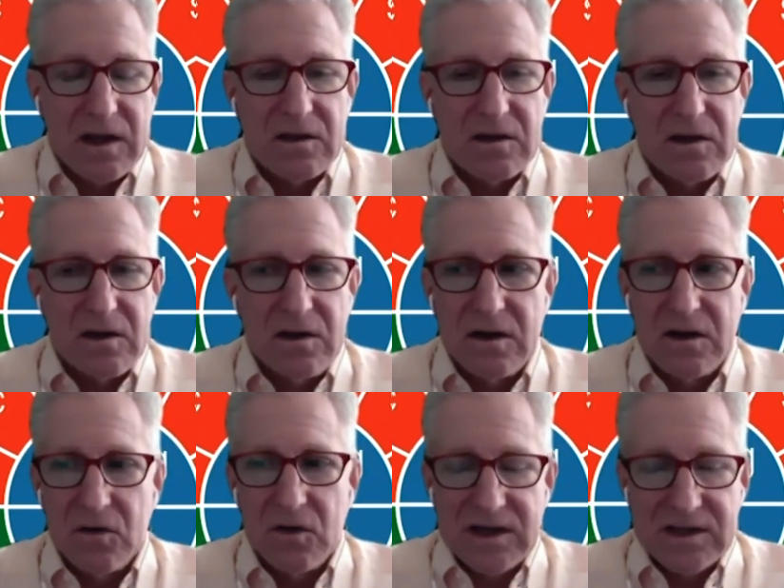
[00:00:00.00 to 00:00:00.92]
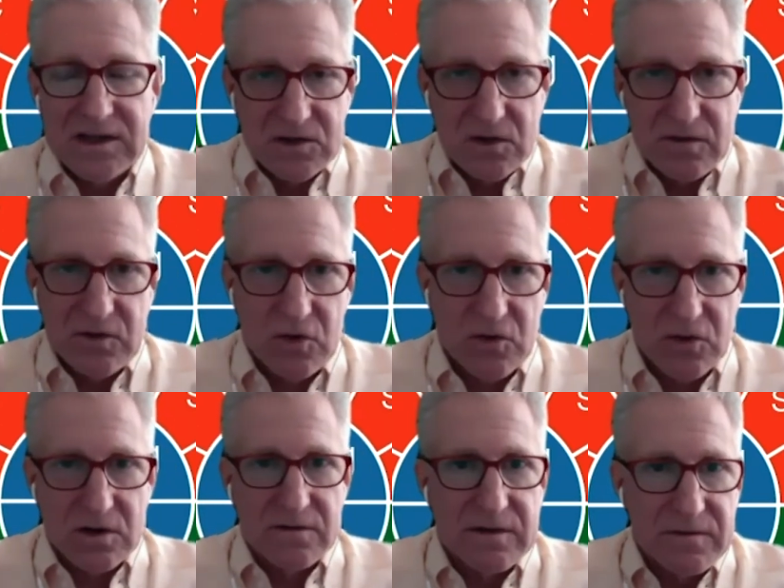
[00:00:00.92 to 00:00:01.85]
you know, as the sort of
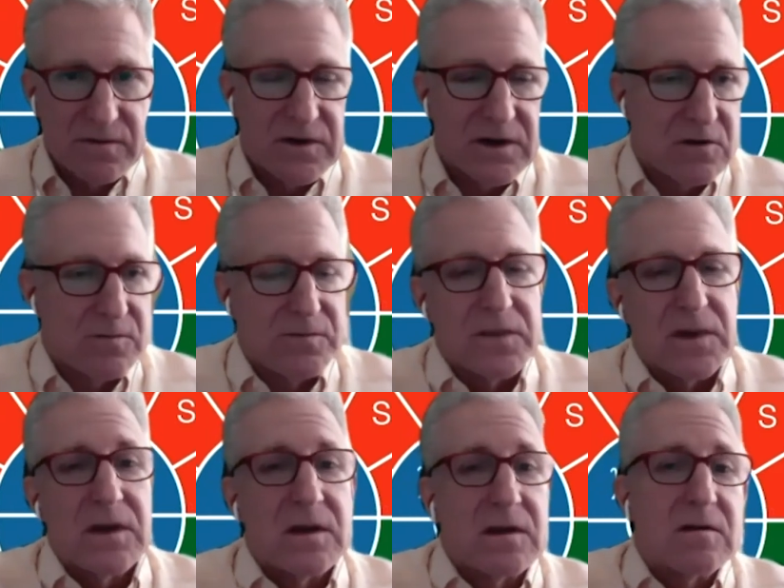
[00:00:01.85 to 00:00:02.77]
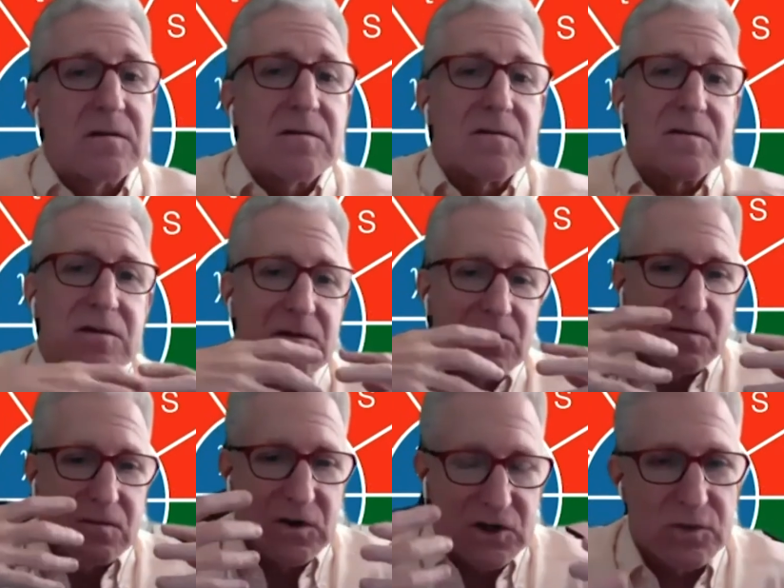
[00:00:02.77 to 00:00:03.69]
core of the film,
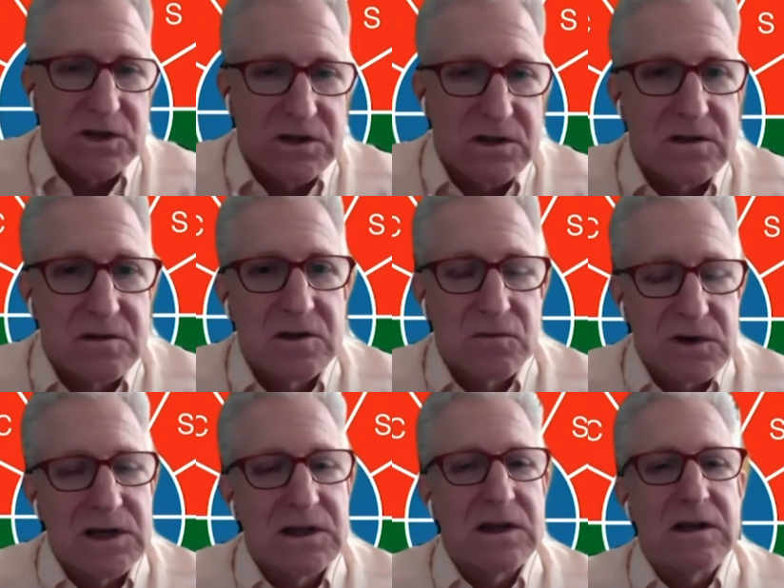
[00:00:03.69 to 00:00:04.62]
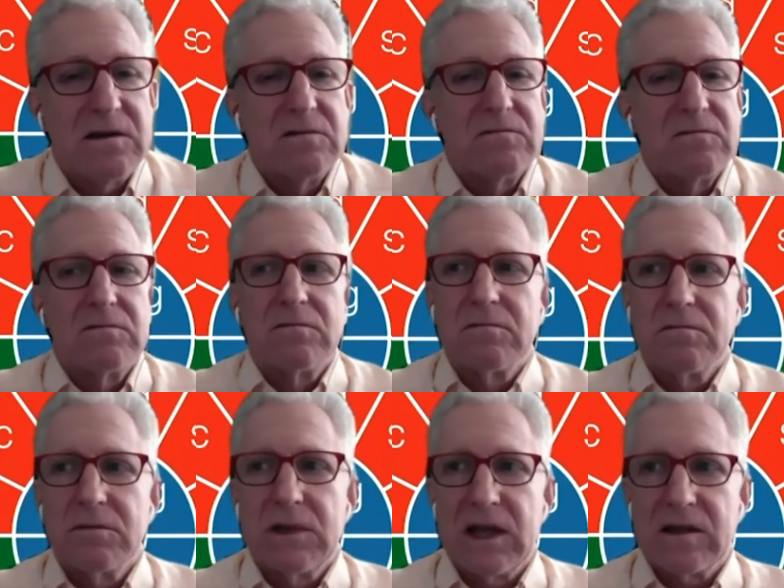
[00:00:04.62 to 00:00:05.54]
which was to really
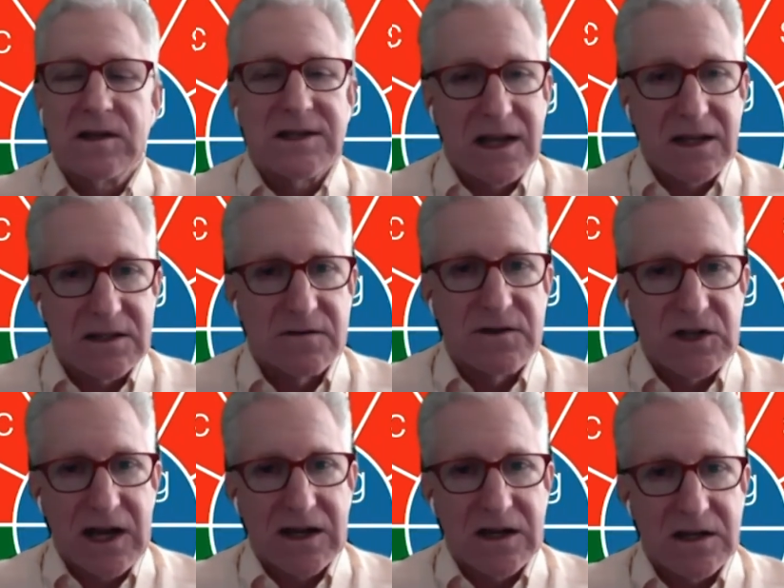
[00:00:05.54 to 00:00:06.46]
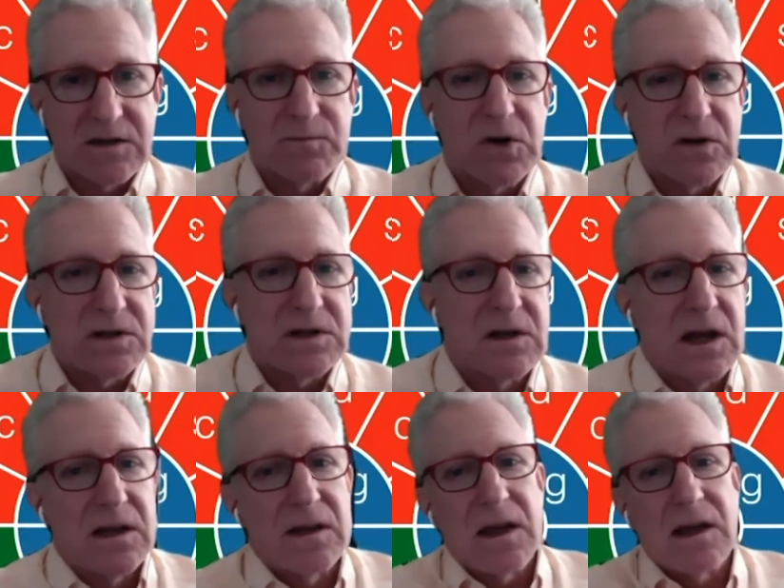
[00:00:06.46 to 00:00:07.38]
get the sense of Shannon as a person,
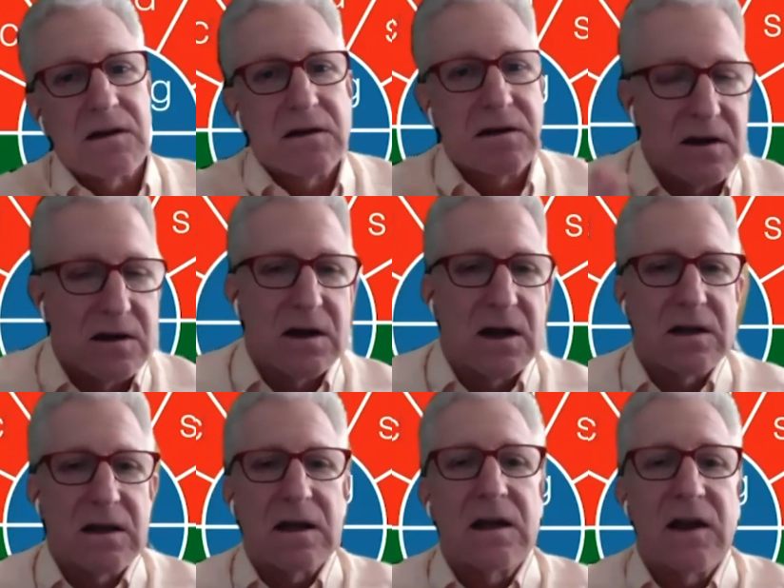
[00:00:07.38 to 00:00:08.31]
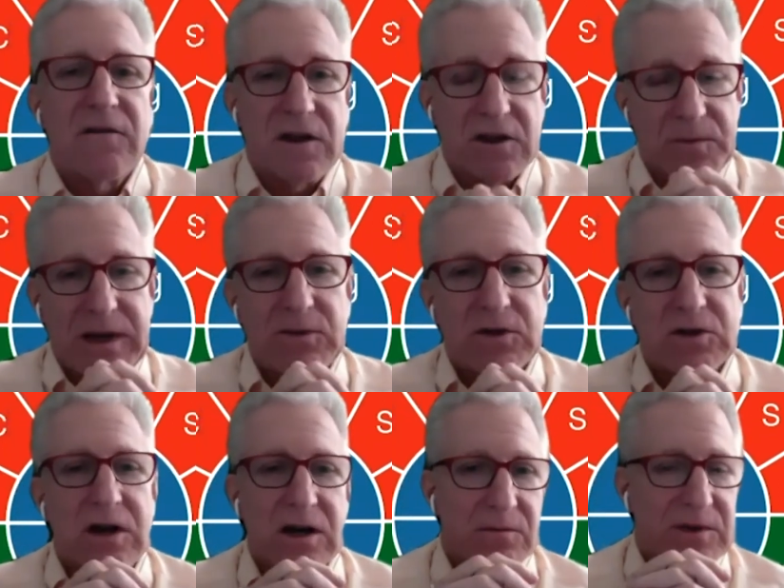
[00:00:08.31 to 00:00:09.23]
and then have other people
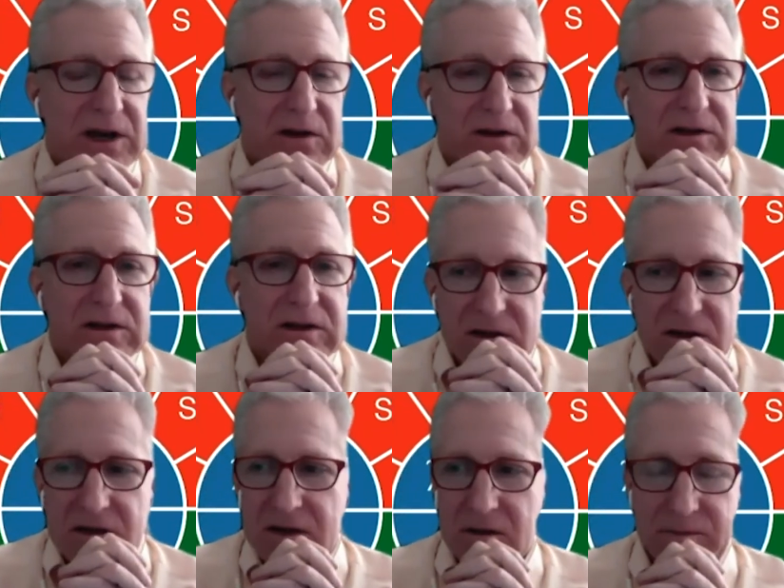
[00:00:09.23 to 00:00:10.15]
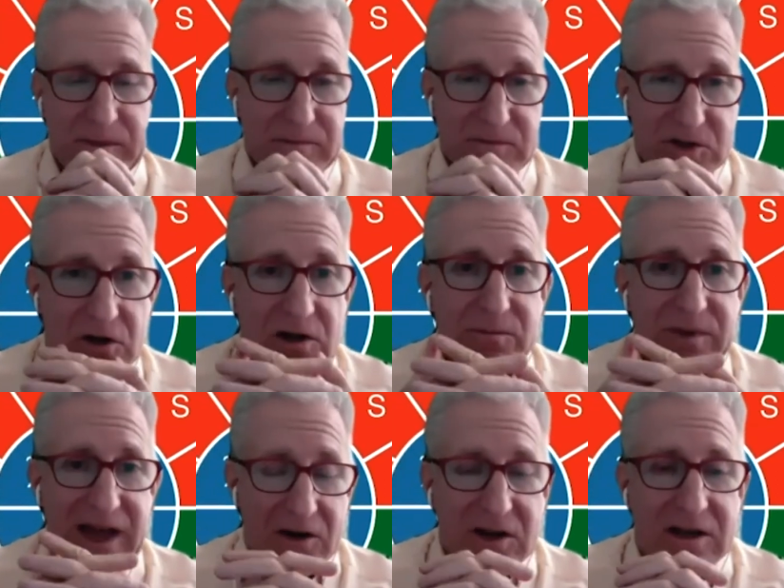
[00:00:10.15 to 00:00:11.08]
talk
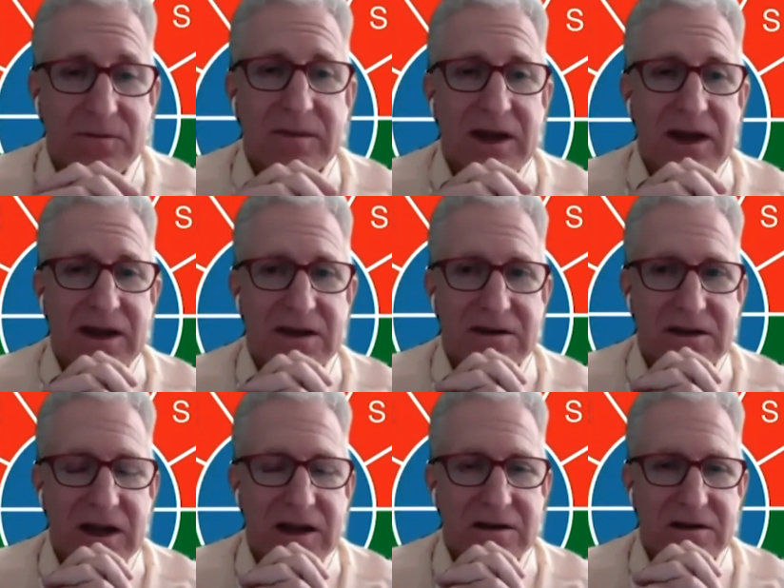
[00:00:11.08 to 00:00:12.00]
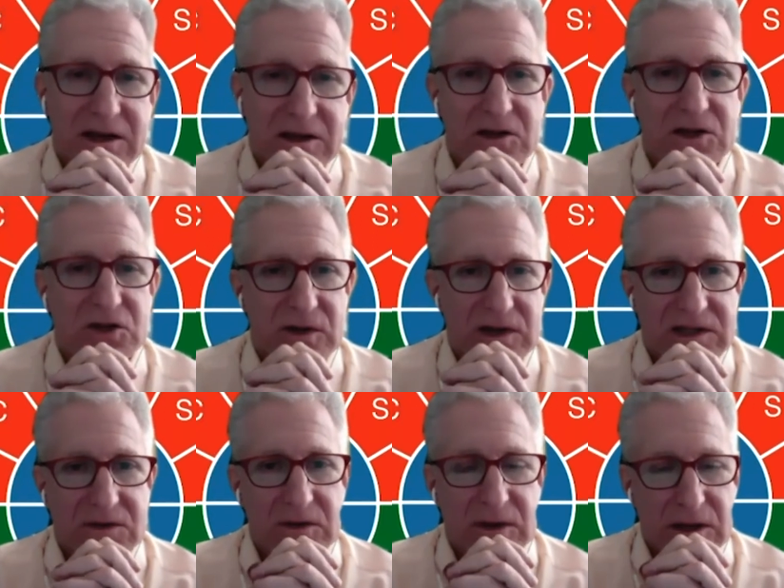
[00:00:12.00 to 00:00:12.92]
about him and illustrate
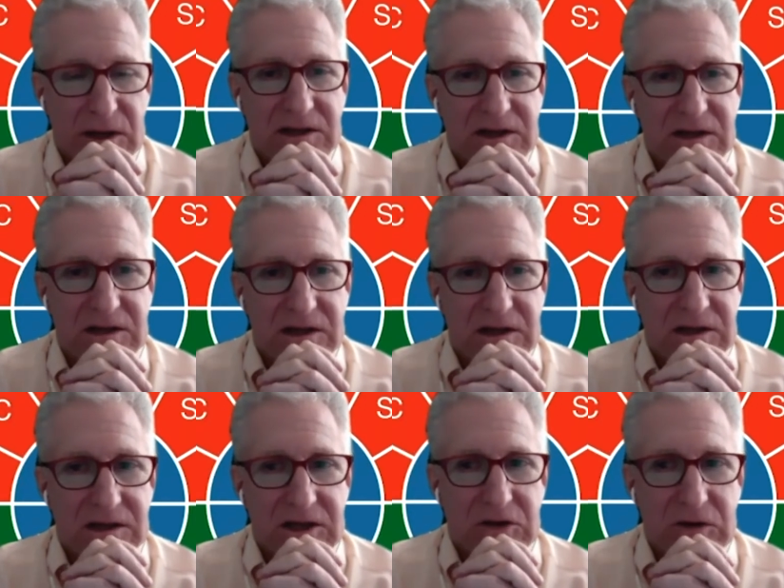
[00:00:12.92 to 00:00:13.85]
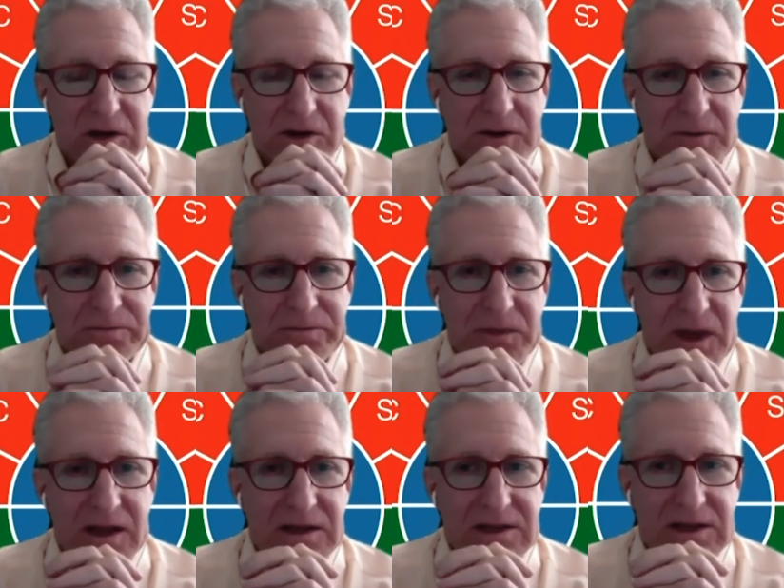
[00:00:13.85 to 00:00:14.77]
some of the things he did.
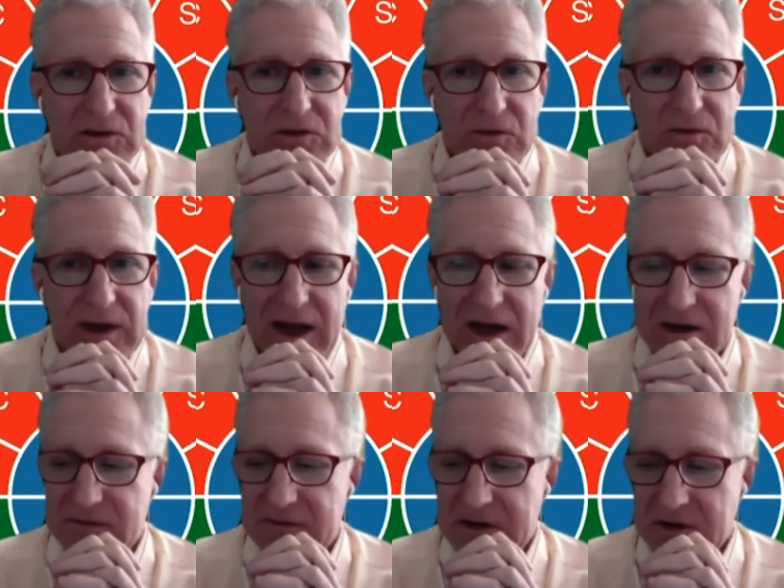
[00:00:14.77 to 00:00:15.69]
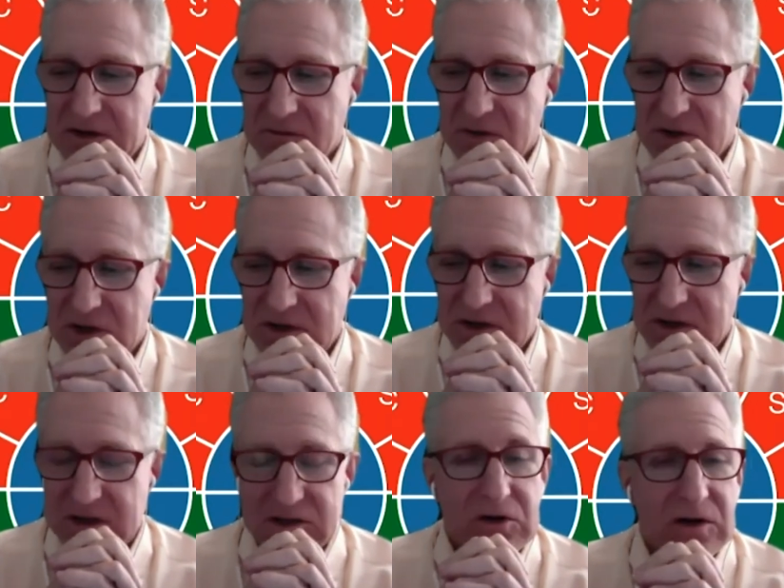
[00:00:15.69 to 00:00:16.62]
So that film, which
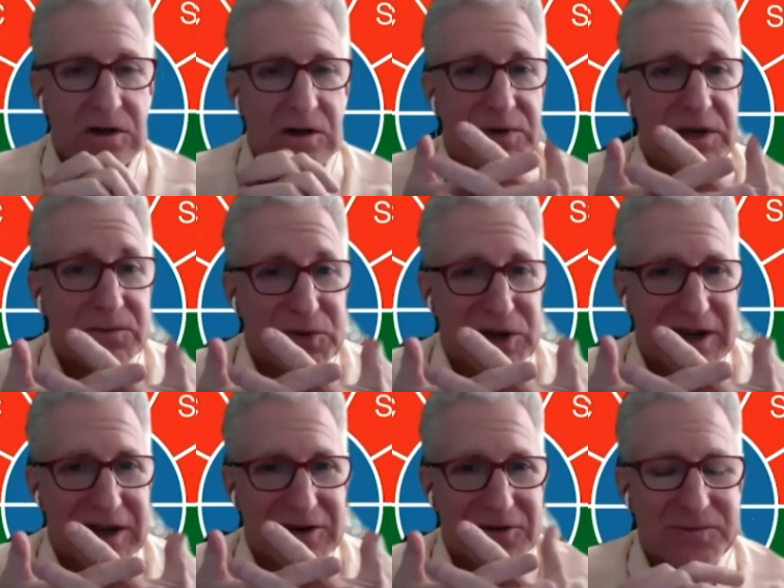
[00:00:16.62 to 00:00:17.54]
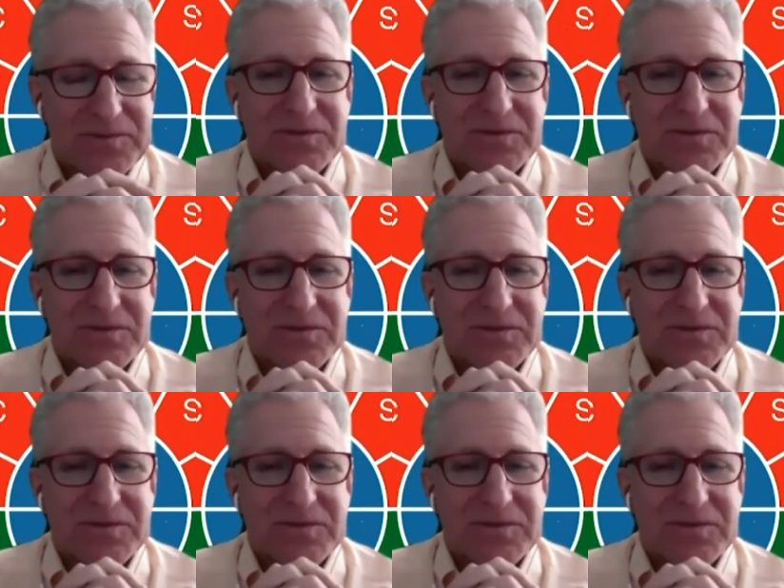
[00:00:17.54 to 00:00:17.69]
is called The Bit Player,